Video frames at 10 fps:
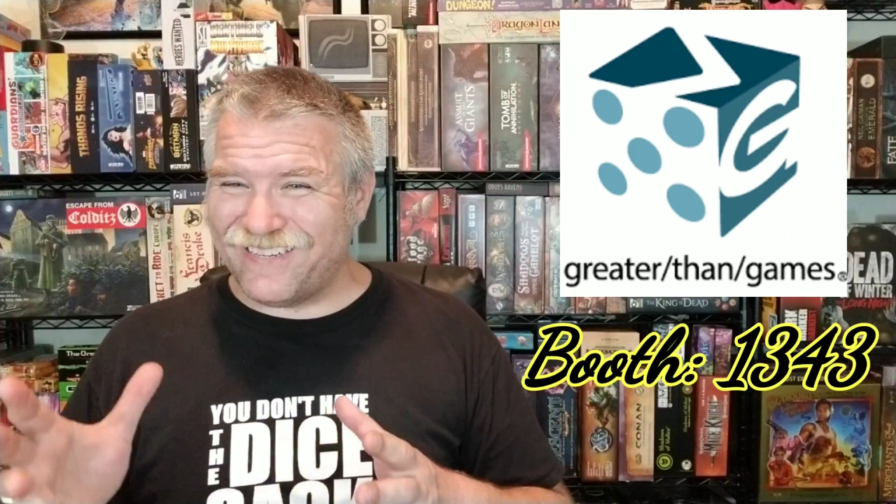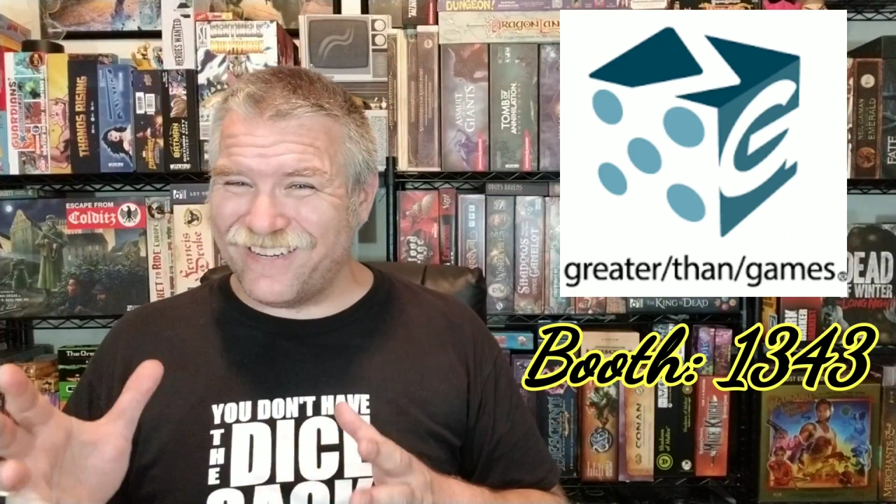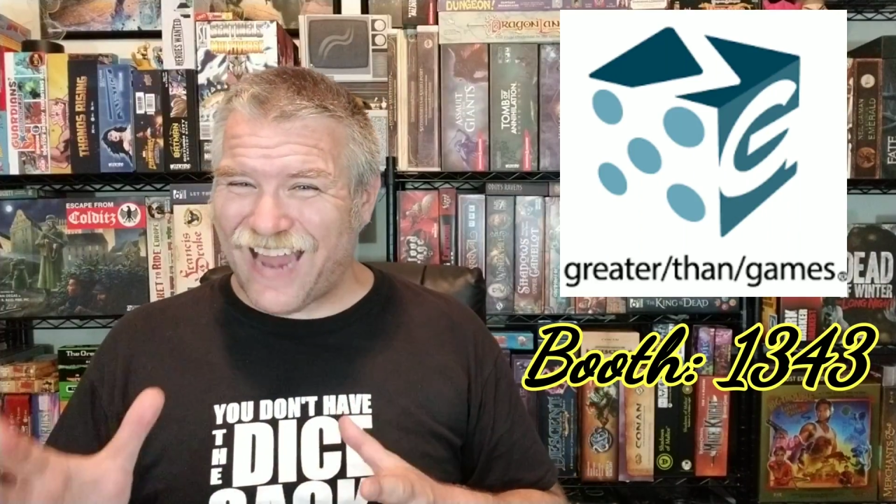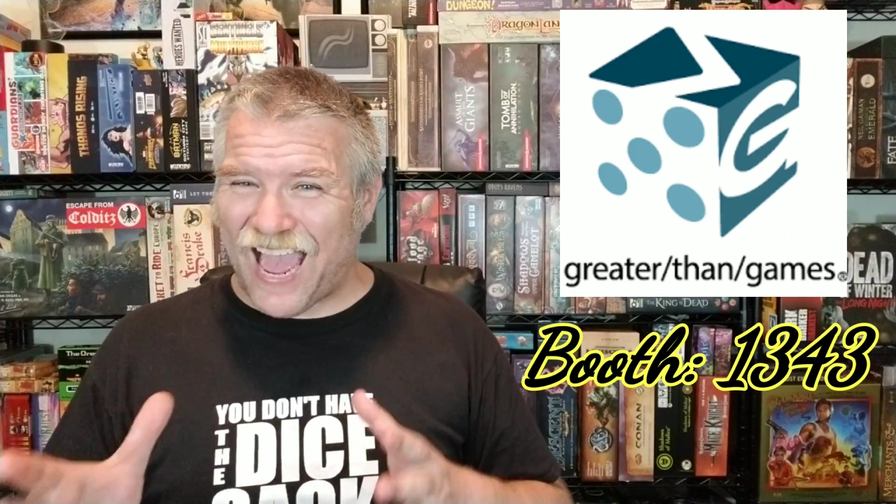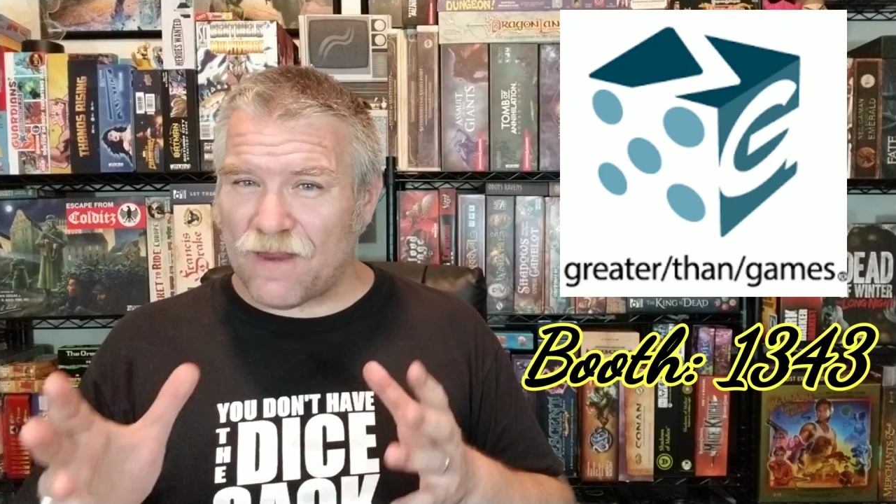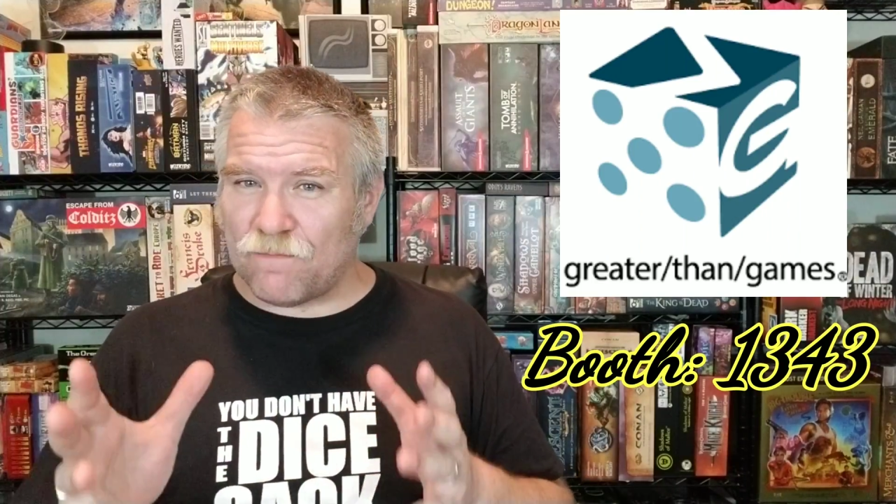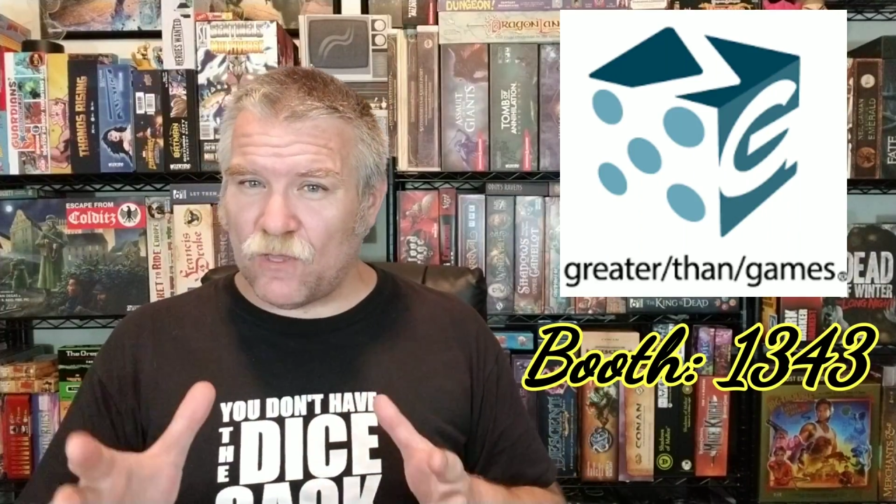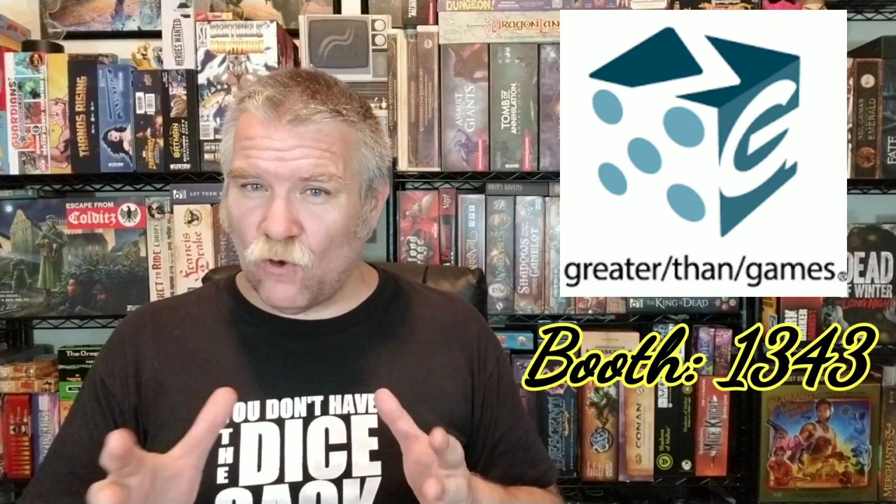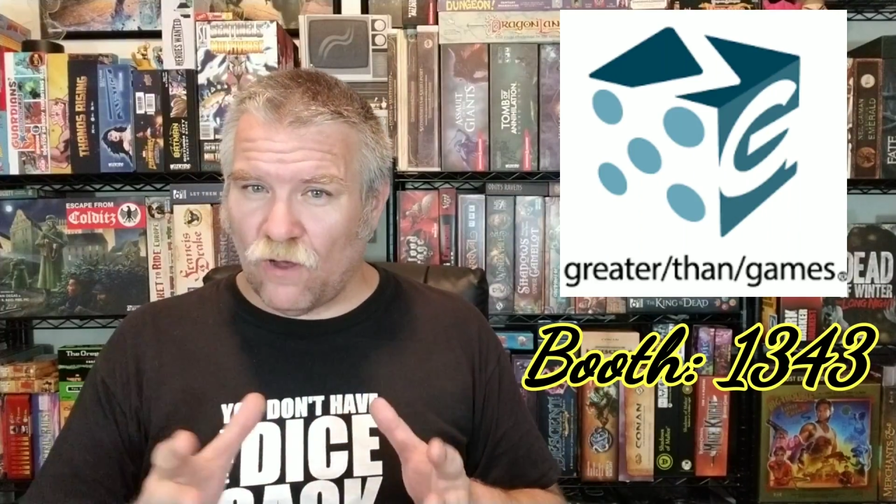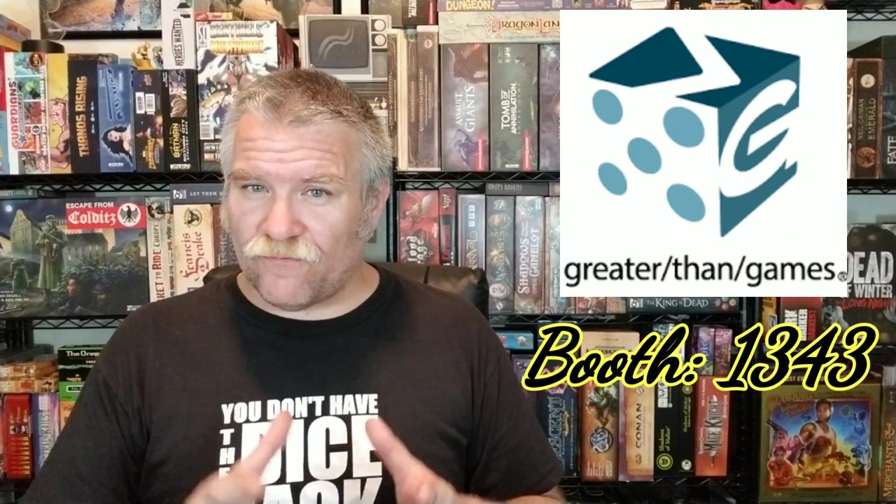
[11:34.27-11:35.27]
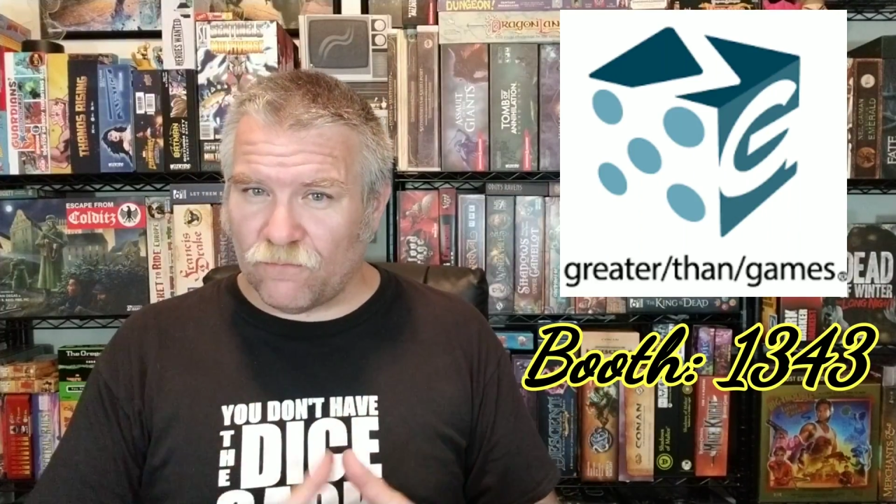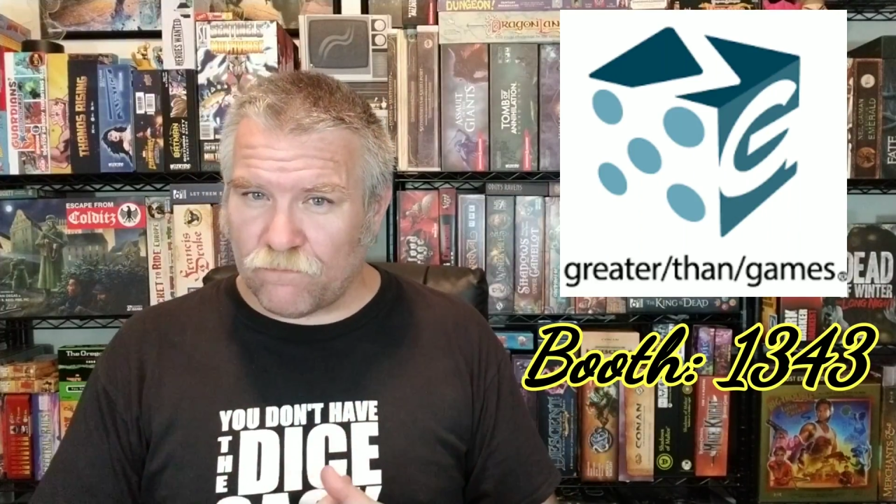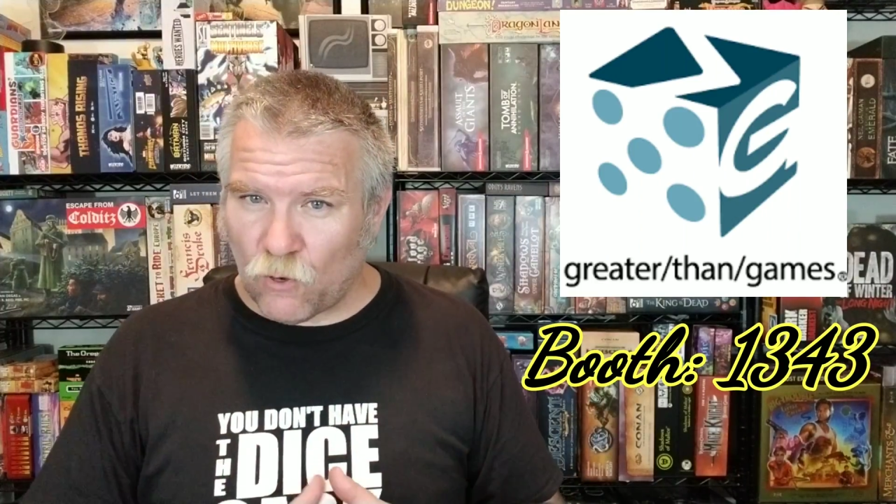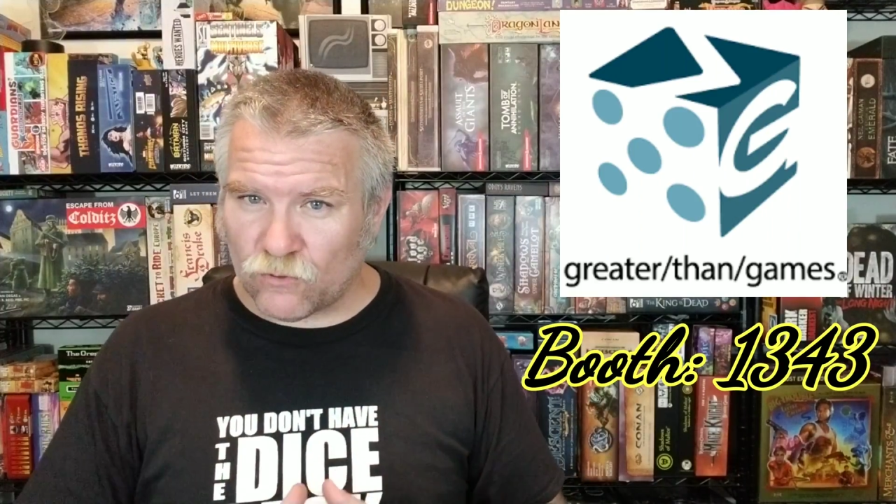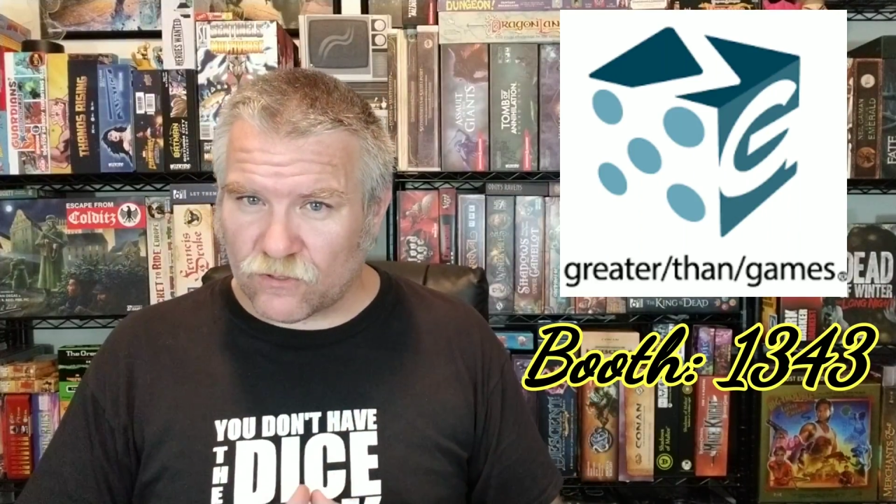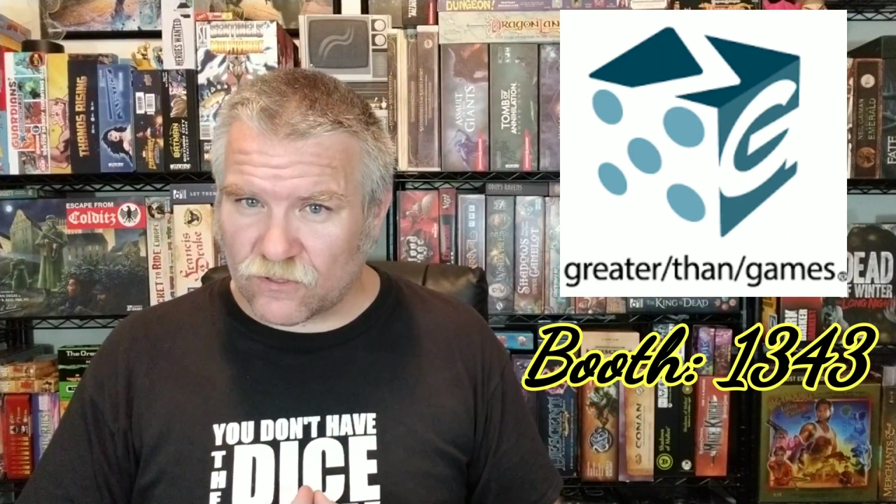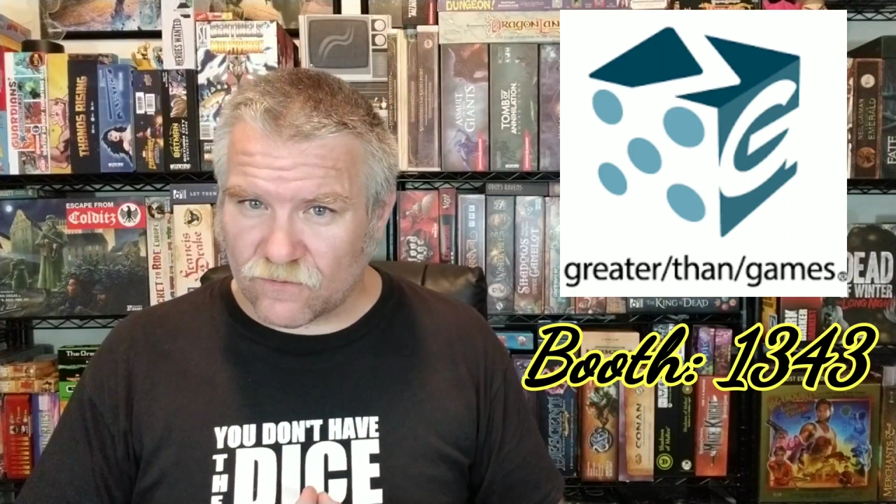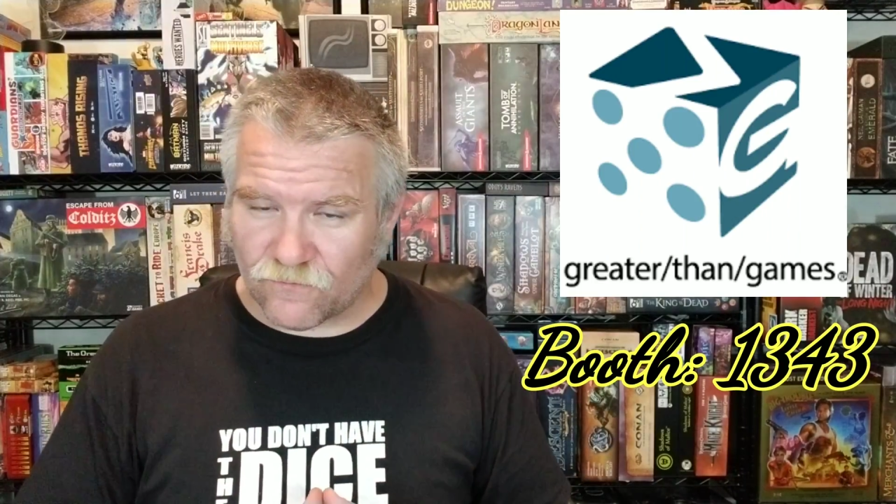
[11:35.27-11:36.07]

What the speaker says: not be off the boats